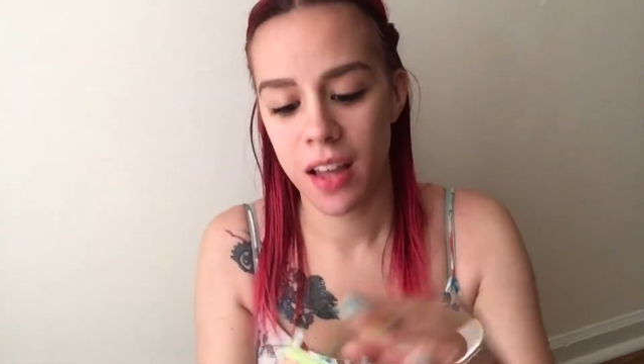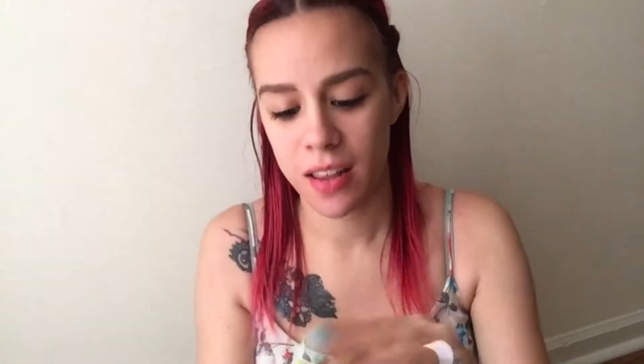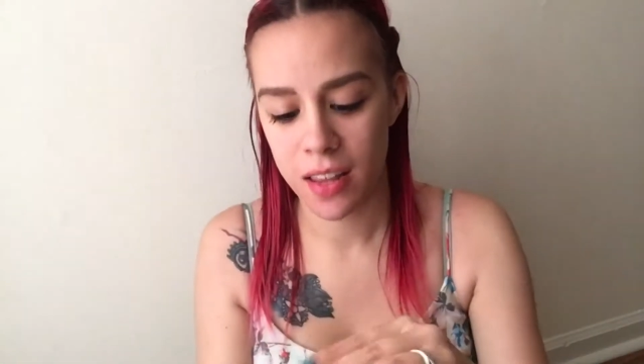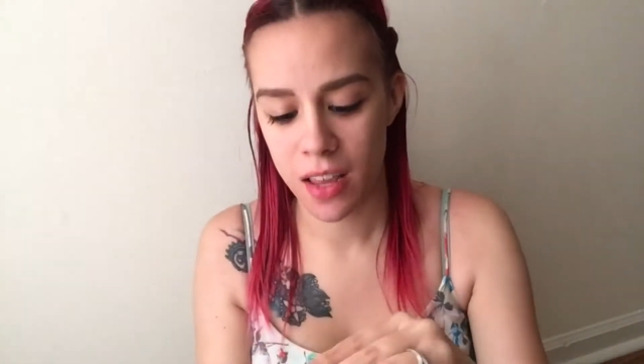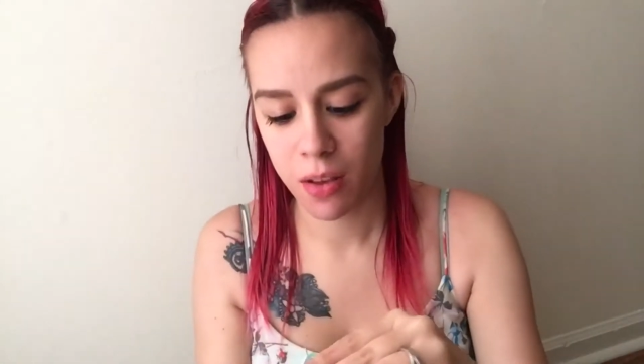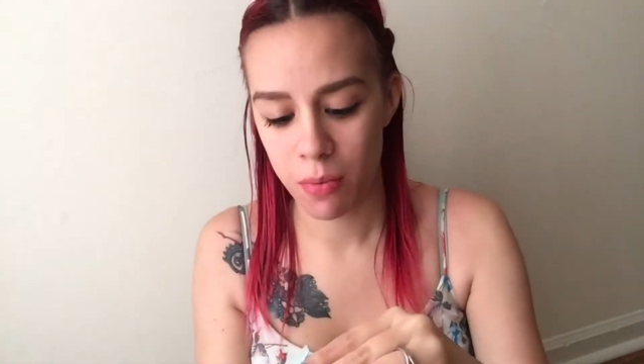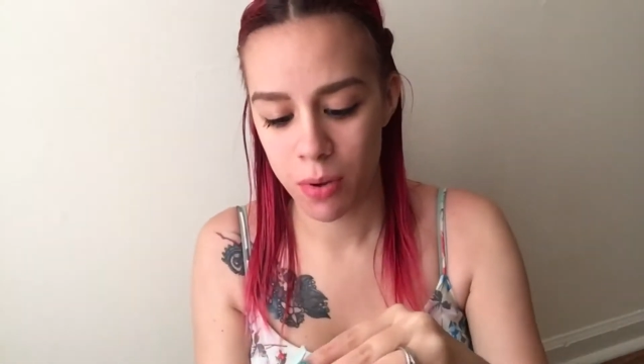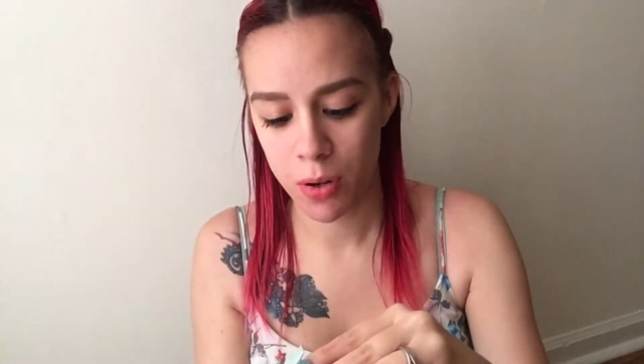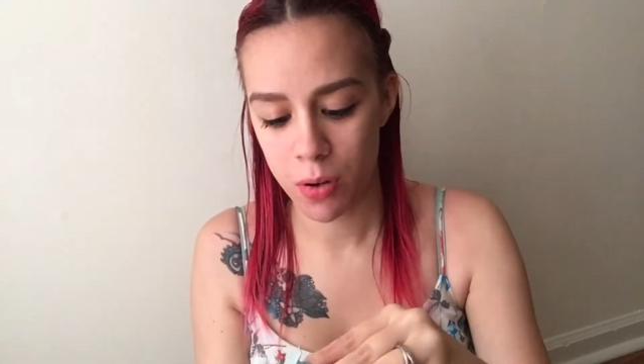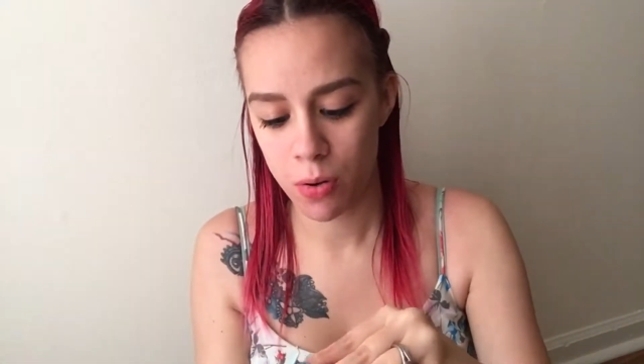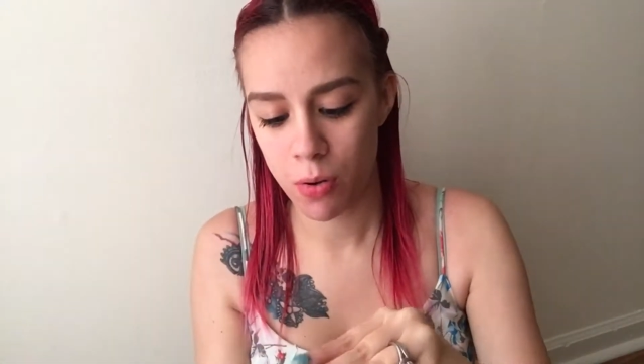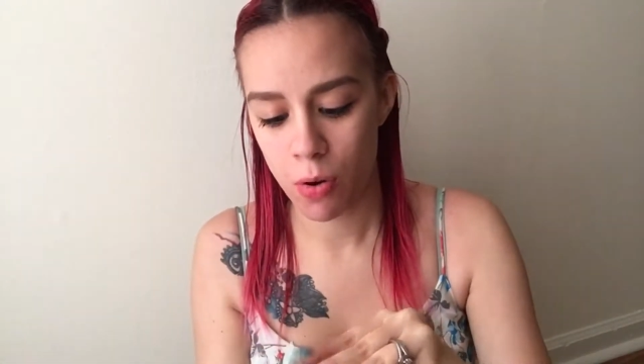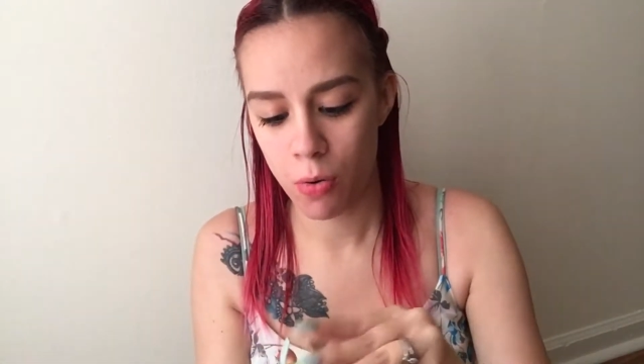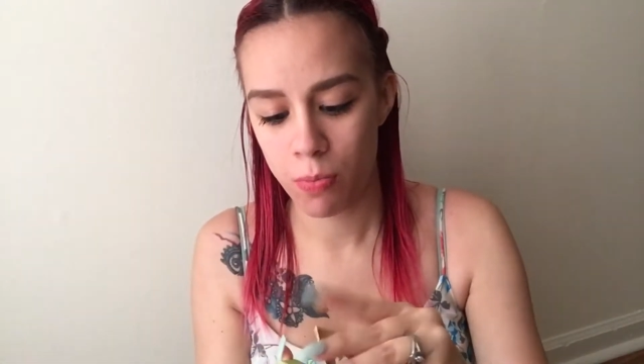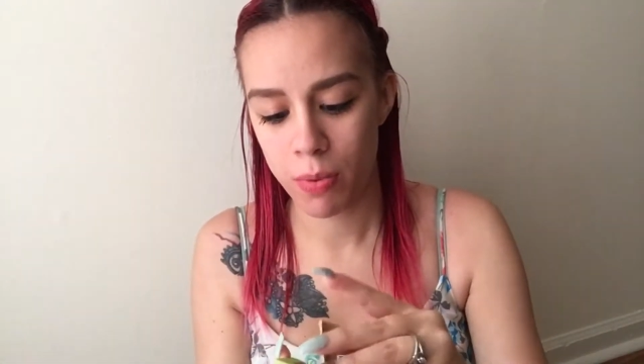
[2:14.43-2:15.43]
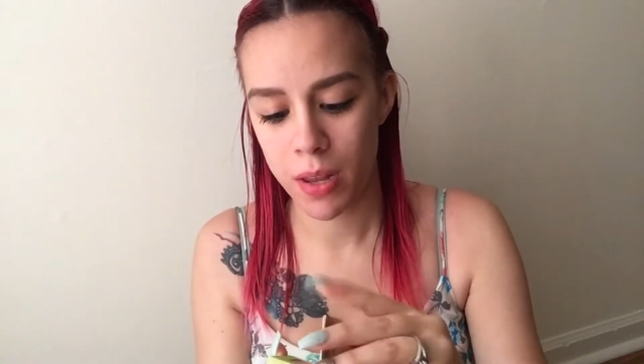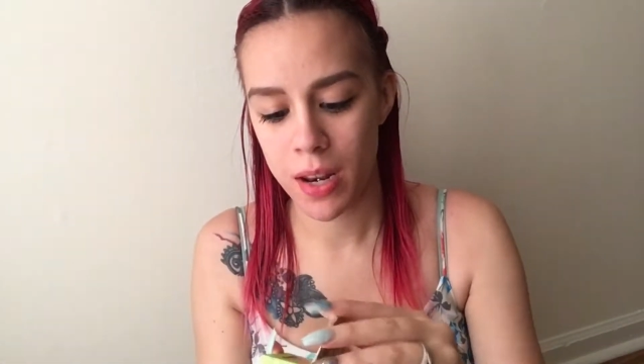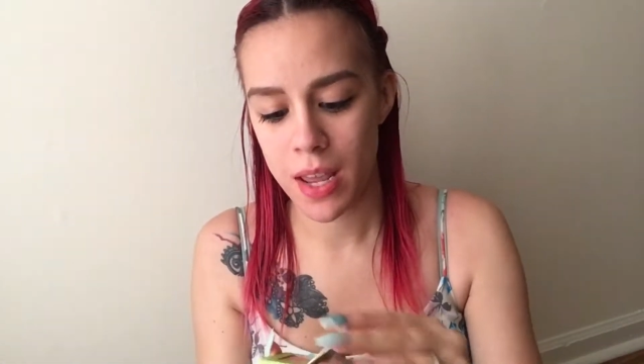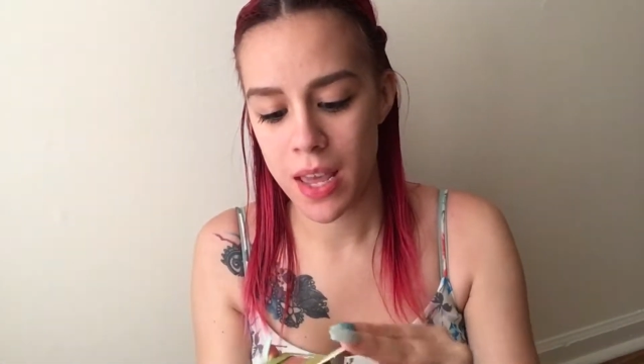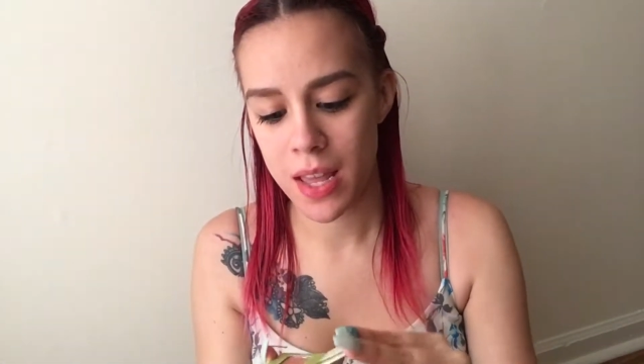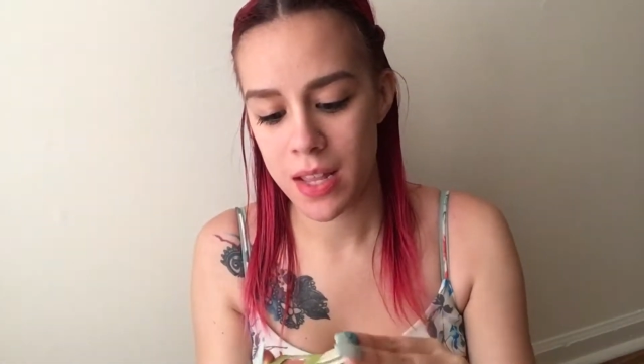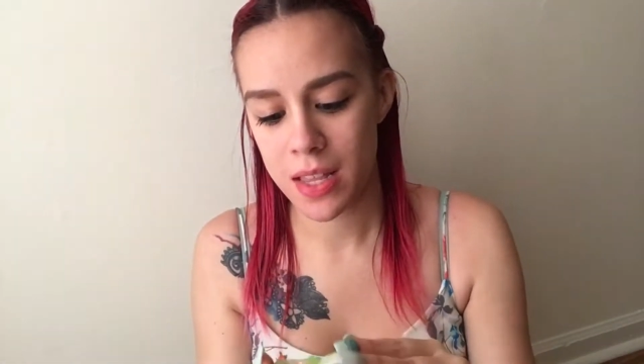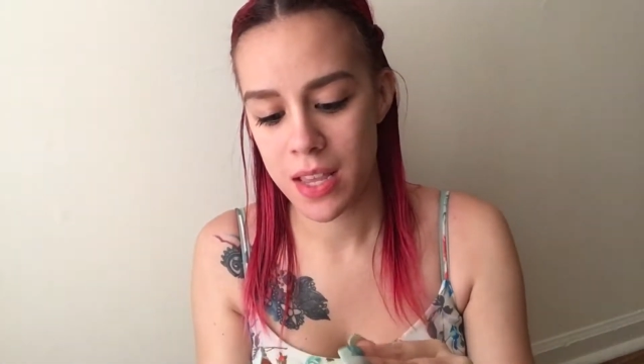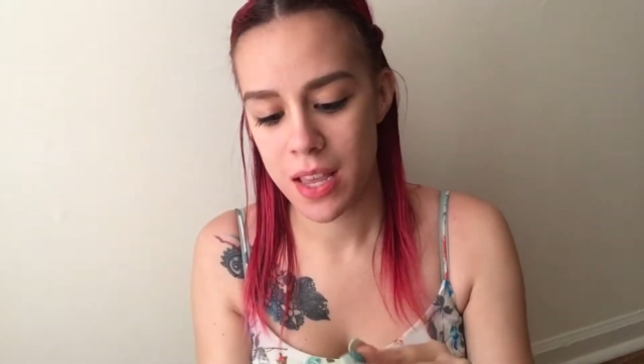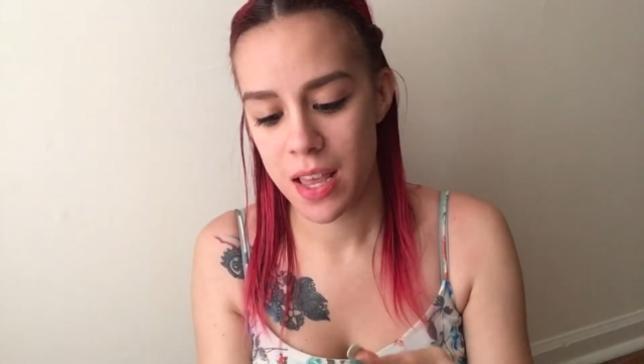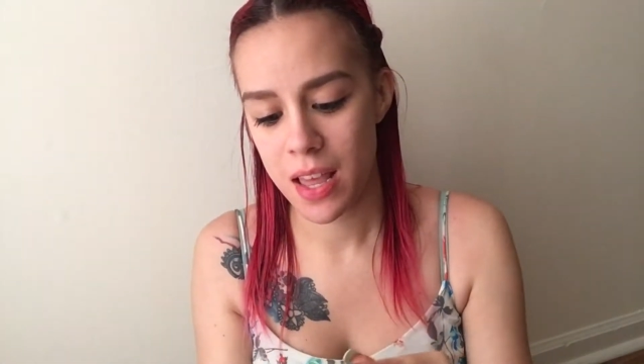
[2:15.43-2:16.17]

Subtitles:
And then when you open it,